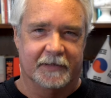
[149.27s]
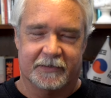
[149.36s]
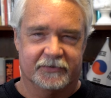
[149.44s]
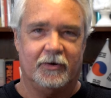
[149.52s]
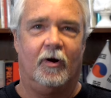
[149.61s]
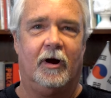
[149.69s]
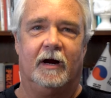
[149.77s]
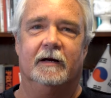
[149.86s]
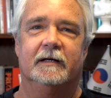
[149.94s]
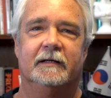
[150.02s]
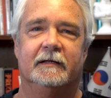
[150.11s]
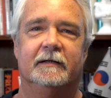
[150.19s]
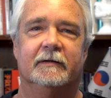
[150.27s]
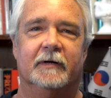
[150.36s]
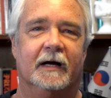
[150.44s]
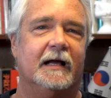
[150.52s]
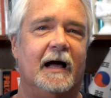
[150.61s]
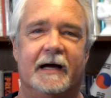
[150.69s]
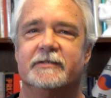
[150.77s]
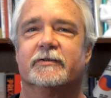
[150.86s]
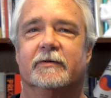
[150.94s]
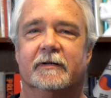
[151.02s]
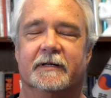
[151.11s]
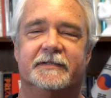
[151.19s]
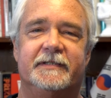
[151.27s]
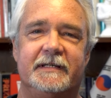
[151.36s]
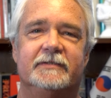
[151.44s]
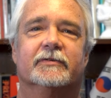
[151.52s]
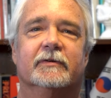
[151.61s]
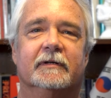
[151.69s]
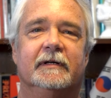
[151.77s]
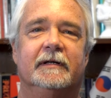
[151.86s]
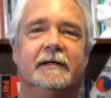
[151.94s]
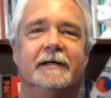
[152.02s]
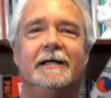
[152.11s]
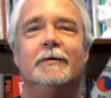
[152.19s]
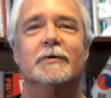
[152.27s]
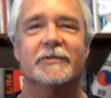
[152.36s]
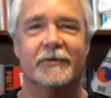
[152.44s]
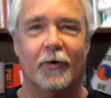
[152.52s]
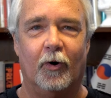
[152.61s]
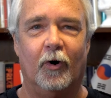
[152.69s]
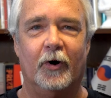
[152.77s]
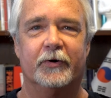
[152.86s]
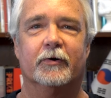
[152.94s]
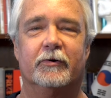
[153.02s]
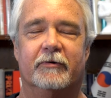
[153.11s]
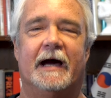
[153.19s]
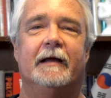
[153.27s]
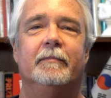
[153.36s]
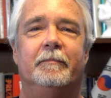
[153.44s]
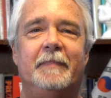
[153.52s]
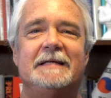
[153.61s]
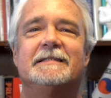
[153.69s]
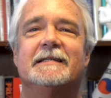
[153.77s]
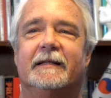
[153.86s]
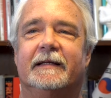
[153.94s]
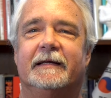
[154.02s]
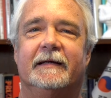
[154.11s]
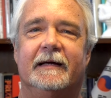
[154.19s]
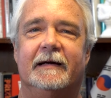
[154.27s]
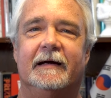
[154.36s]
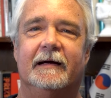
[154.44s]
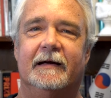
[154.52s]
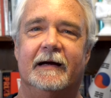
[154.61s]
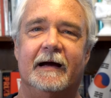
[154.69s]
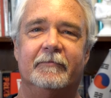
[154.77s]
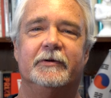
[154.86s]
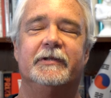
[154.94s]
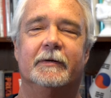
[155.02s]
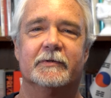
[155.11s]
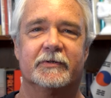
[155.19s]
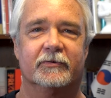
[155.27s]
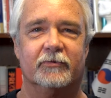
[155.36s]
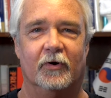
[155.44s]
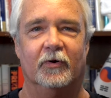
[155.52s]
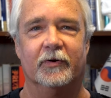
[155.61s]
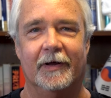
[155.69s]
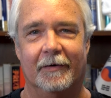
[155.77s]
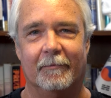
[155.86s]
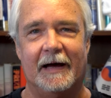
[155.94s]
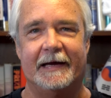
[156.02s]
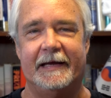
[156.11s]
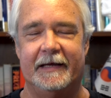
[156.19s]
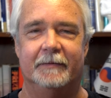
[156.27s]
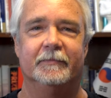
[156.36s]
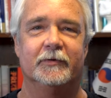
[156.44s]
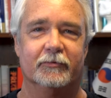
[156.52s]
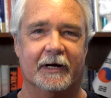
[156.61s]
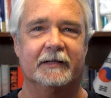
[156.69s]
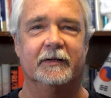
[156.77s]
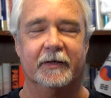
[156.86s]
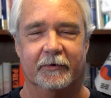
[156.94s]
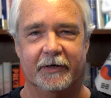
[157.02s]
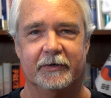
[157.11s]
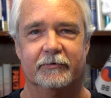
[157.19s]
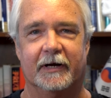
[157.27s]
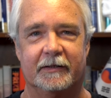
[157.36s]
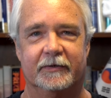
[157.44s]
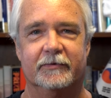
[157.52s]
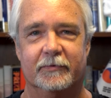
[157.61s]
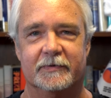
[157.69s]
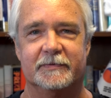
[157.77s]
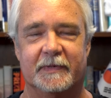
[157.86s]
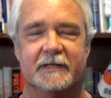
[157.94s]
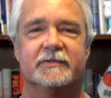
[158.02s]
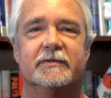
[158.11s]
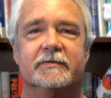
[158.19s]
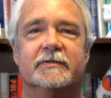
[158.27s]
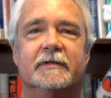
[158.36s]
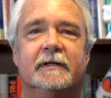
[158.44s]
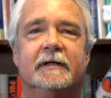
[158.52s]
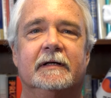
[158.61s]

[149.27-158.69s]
a Tsar, a Kaiser, a Caesar. He was an autocrat. Basically, everything was controlled by him directly or indirectly through his ministers.